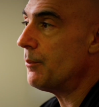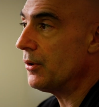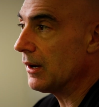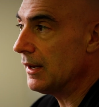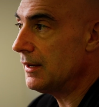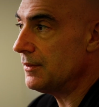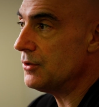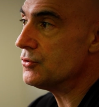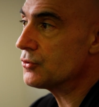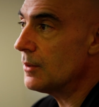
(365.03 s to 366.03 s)
put a link in the
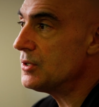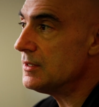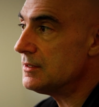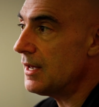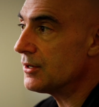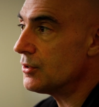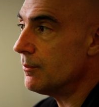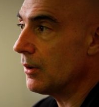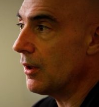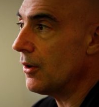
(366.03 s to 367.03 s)
description section
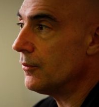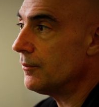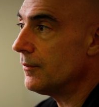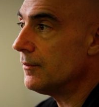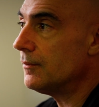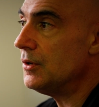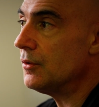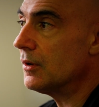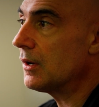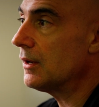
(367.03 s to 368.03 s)
below. You can
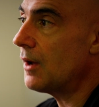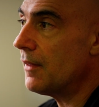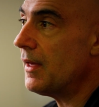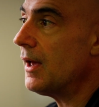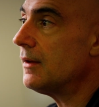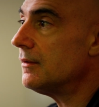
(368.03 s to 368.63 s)
click on that